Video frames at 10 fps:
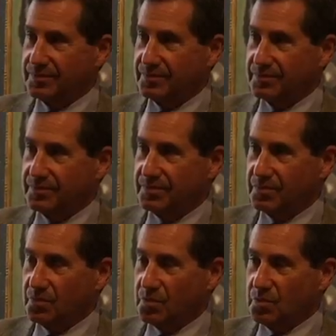
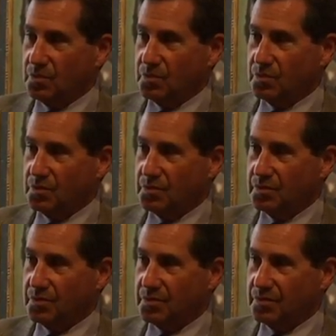
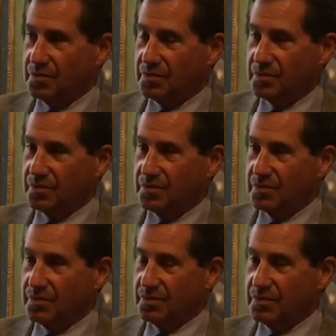
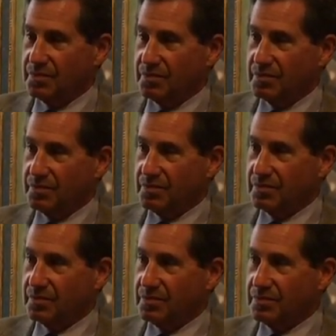
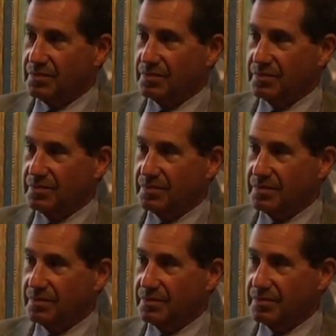
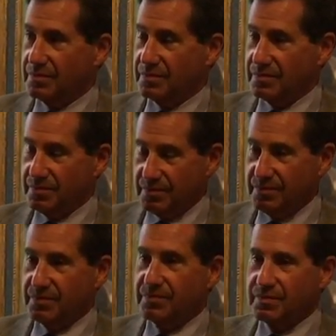
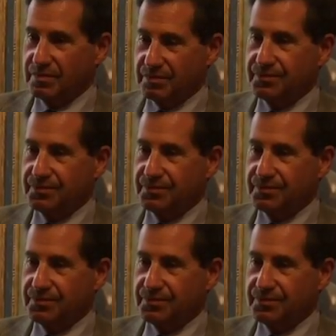[no speech]